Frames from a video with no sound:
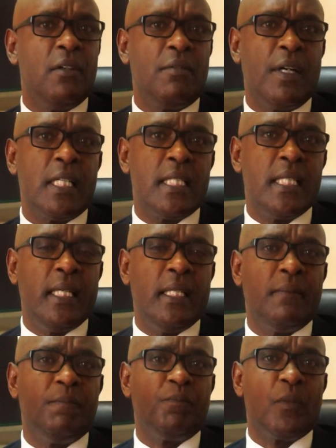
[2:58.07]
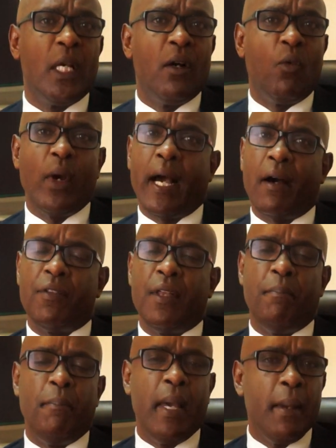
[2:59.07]
university, we have
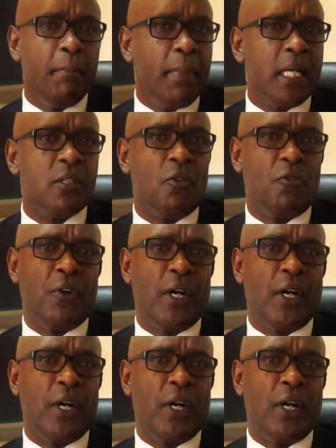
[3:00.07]
the members of